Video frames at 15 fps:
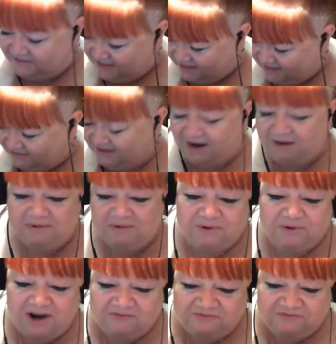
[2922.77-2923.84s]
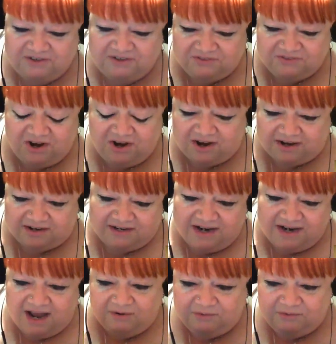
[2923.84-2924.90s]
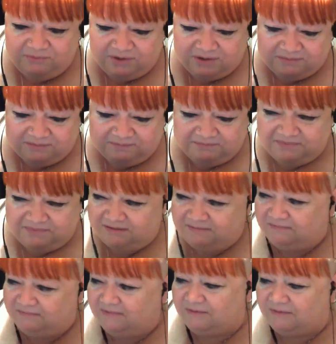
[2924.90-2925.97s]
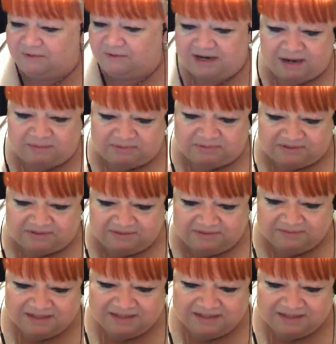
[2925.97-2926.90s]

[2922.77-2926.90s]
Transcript: Damn it, I'm a prophet of God. And now look what happened.